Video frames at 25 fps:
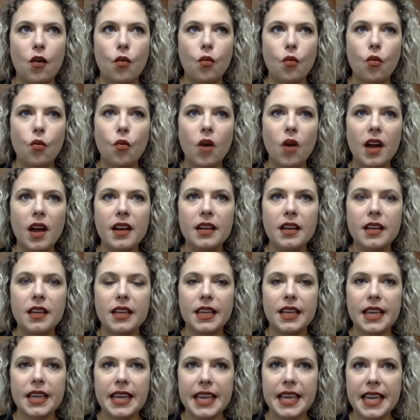out what
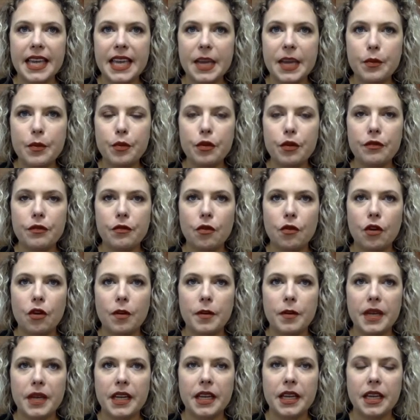key
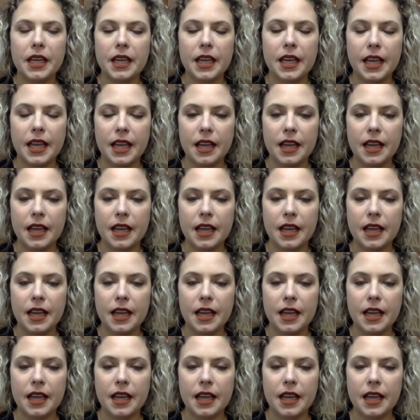performing